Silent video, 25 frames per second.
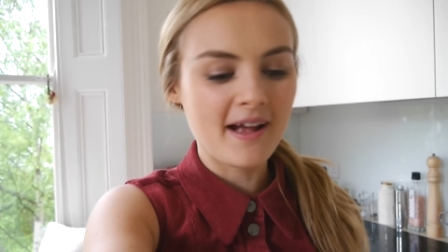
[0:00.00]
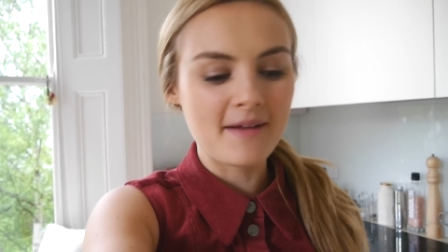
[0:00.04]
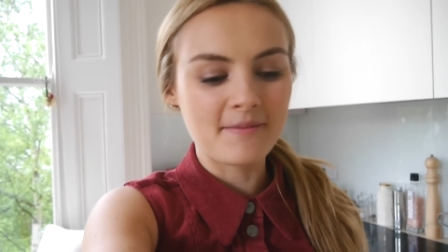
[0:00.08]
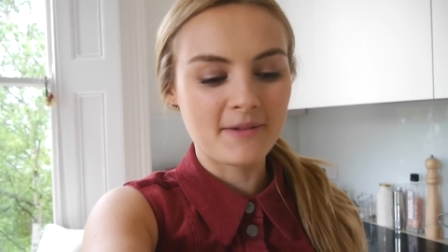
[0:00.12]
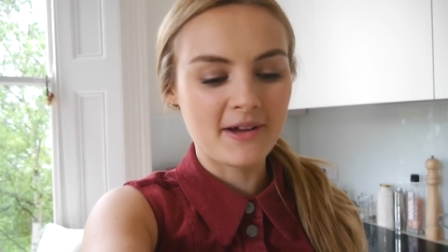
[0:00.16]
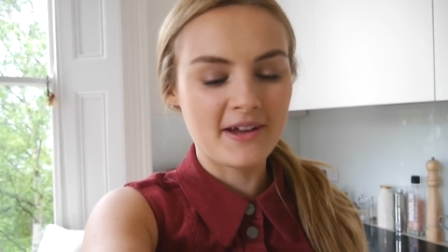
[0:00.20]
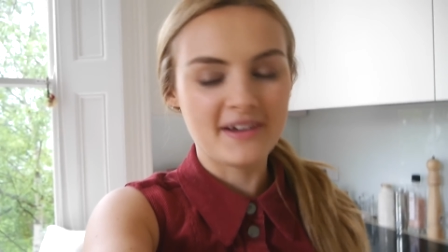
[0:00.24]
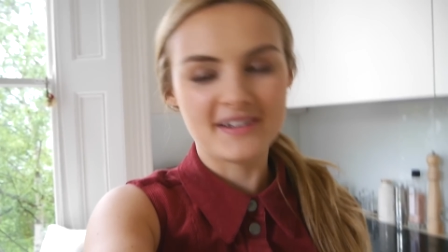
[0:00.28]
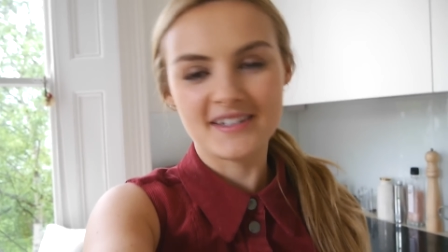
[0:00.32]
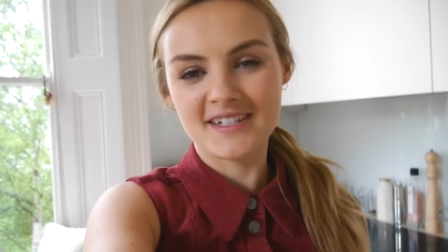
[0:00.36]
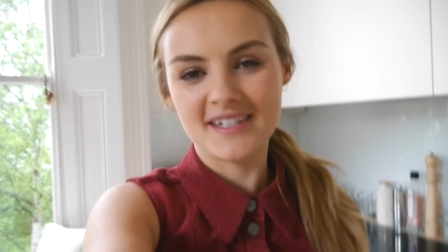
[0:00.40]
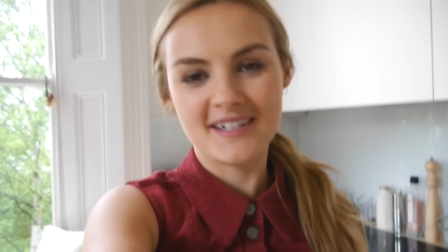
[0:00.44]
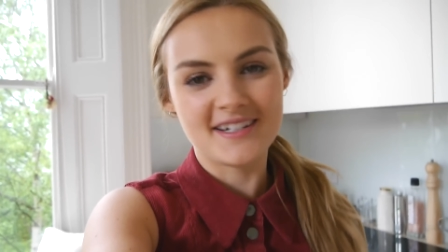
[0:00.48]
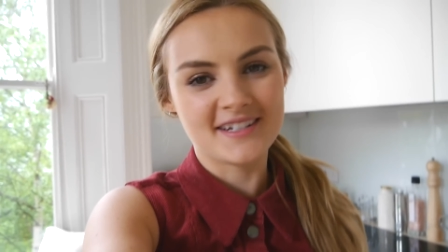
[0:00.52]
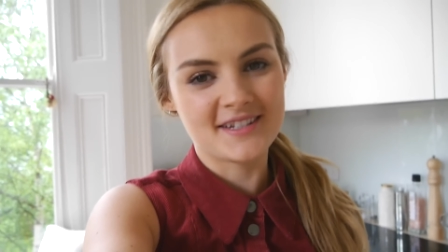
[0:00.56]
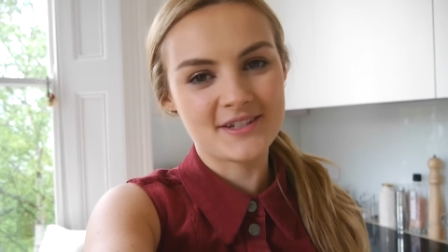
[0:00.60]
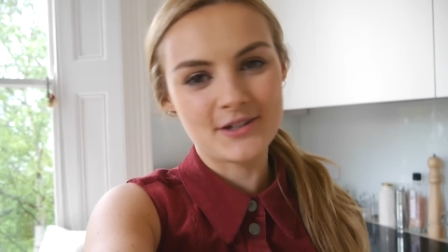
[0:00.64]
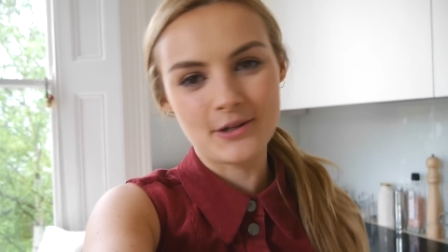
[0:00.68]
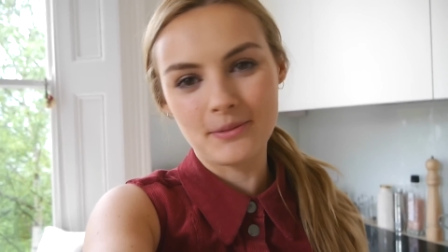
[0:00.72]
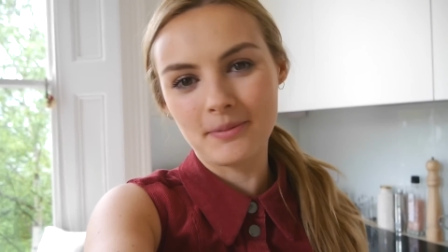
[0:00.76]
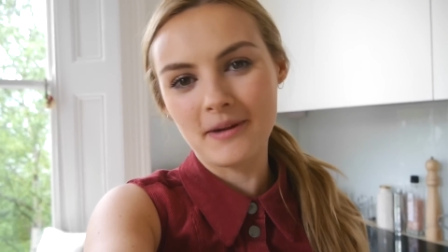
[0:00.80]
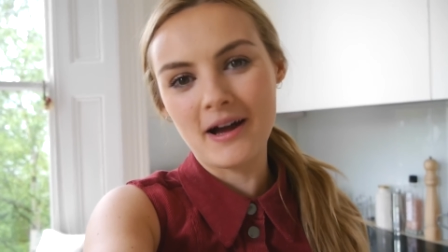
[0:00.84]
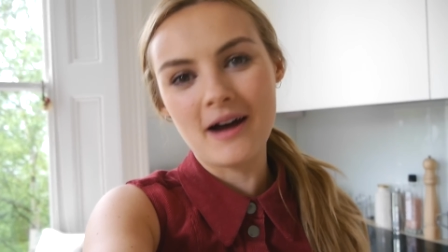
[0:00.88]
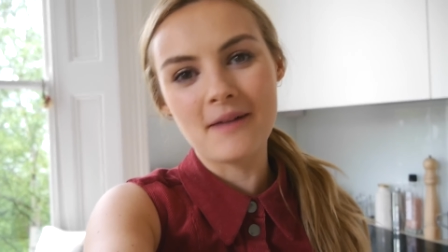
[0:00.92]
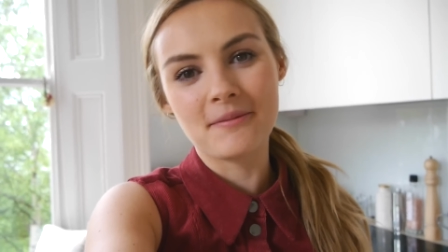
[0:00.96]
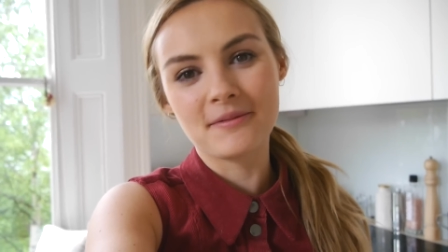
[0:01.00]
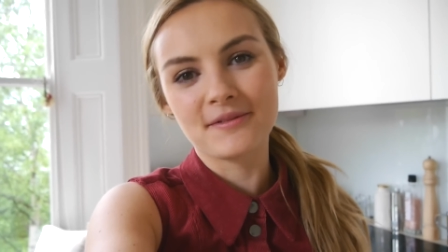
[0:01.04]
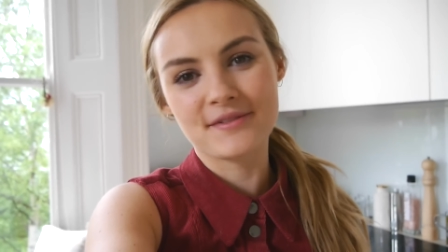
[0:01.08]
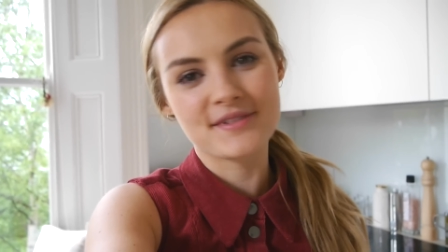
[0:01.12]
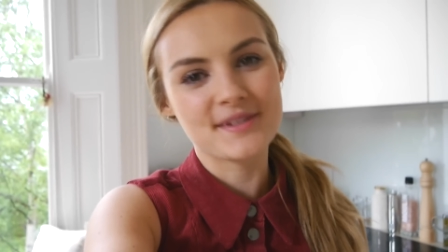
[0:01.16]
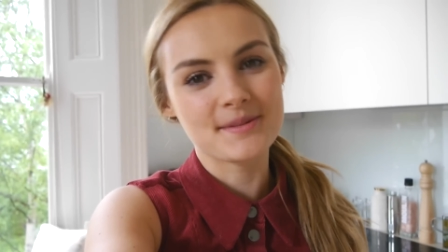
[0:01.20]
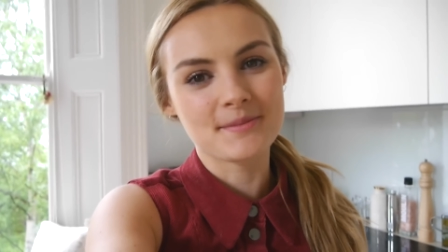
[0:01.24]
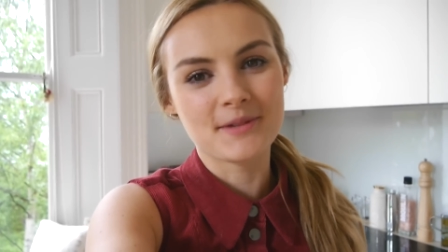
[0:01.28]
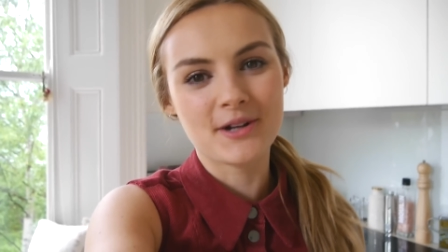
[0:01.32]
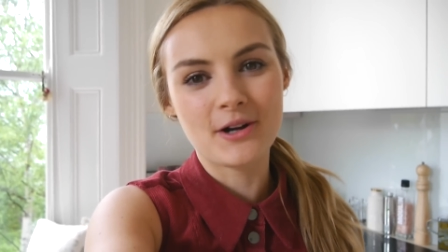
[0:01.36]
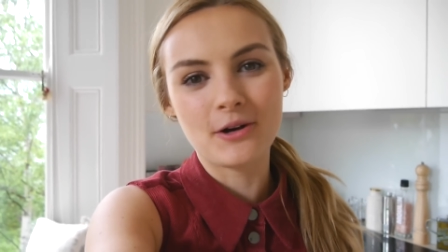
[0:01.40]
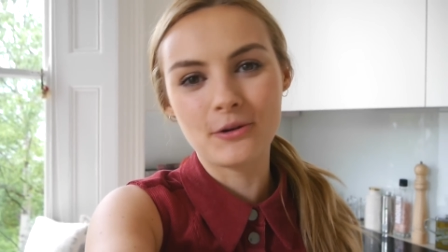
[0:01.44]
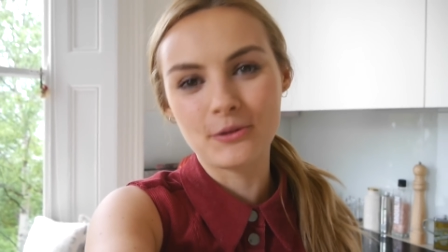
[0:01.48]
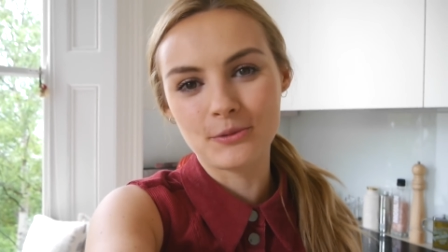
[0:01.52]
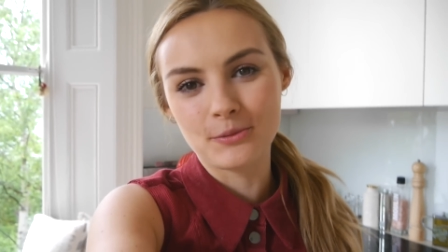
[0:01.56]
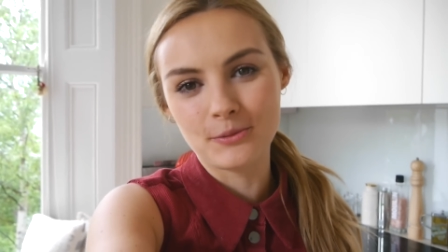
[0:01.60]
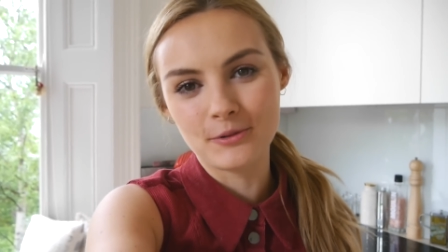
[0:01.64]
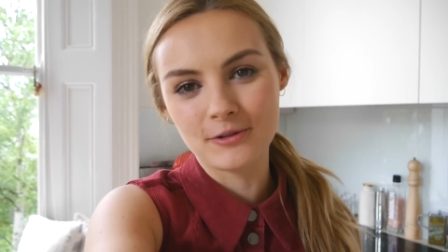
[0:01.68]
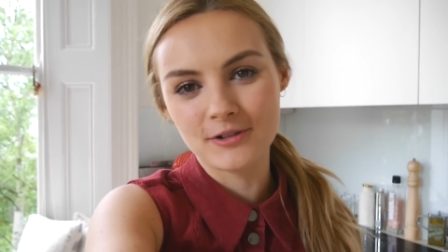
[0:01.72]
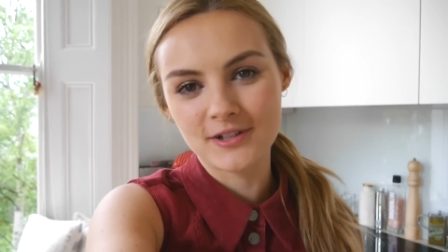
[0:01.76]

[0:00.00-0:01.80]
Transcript: I'm going to just top it up with some cold